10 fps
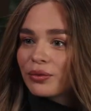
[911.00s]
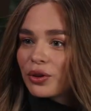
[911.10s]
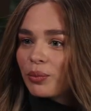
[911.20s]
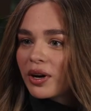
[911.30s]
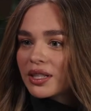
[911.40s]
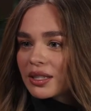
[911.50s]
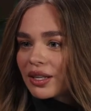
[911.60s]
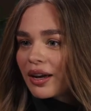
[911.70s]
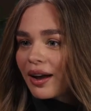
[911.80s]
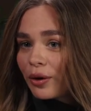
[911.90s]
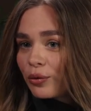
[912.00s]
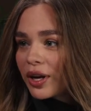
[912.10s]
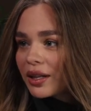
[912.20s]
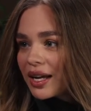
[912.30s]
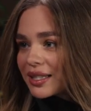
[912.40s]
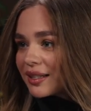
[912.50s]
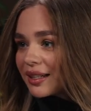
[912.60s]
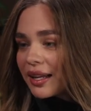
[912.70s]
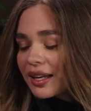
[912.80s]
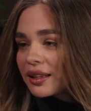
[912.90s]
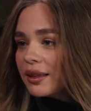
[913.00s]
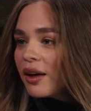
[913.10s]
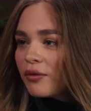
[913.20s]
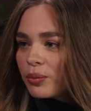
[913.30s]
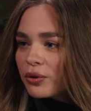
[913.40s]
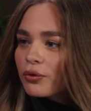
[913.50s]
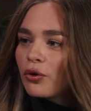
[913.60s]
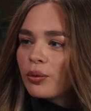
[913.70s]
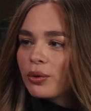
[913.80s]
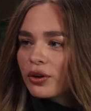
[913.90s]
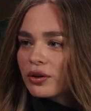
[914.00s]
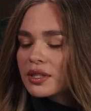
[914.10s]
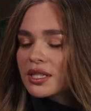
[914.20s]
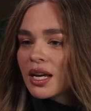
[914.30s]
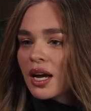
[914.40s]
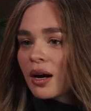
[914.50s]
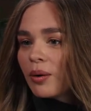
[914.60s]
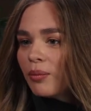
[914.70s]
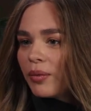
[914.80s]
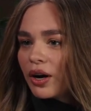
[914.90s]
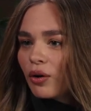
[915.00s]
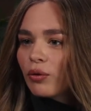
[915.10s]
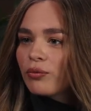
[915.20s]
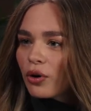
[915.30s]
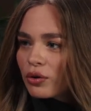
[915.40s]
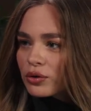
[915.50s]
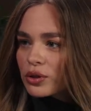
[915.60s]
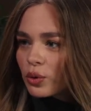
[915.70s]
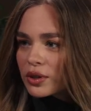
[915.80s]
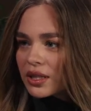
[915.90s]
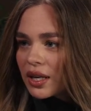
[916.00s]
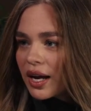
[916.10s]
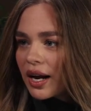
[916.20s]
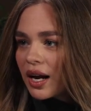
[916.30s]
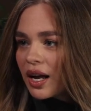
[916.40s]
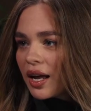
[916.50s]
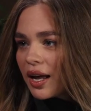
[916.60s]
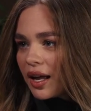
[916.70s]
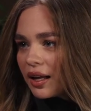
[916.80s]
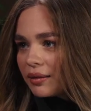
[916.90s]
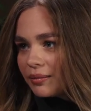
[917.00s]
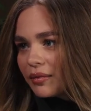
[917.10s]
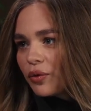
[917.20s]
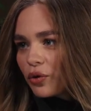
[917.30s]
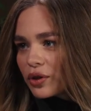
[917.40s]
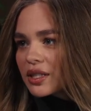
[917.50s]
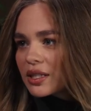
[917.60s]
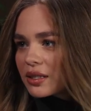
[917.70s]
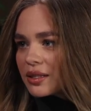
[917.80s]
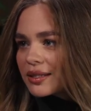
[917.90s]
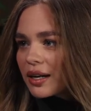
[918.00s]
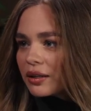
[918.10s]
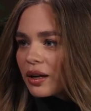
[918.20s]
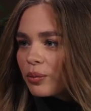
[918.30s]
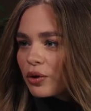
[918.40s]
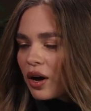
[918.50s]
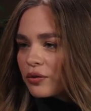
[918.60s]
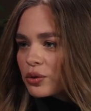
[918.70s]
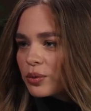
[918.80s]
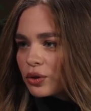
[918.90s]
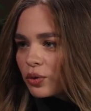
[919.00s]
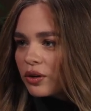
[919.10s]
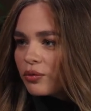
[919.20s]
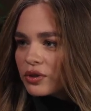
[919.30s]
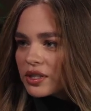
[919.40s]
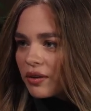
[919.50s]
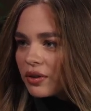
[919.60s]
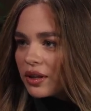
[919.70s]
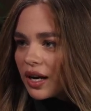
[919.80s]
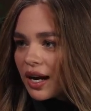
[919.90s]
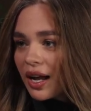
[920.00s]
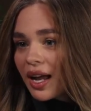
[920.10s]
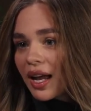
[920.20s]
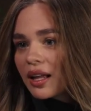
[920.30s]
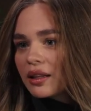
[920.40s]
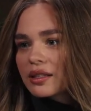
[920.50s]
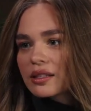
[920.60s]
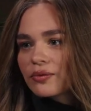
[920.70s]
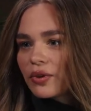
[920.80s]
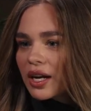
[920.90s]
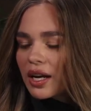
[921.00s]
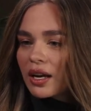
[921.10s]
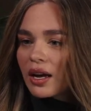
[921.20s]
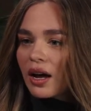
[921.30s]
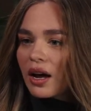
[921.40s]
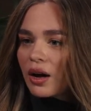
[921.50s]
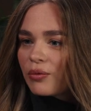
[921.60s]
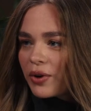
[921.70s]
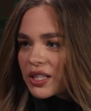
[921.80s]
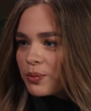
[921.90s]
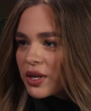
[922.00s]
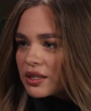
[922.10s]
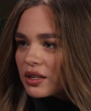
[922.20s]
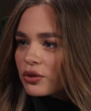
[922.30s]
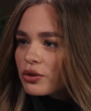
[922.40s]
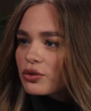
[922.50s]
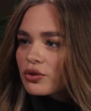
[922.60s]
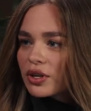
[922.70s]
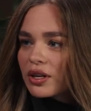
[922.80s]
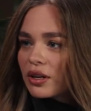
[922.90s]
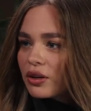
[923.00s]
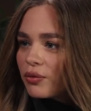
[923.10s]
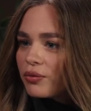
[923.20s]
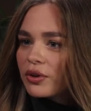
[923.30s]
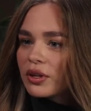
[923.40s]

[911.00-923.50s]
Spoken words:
for the past year, I realized it like never before because my whole focus was there. And of course, this is a startup. You have to be 24/7 there. And this is very fast-paced industry. You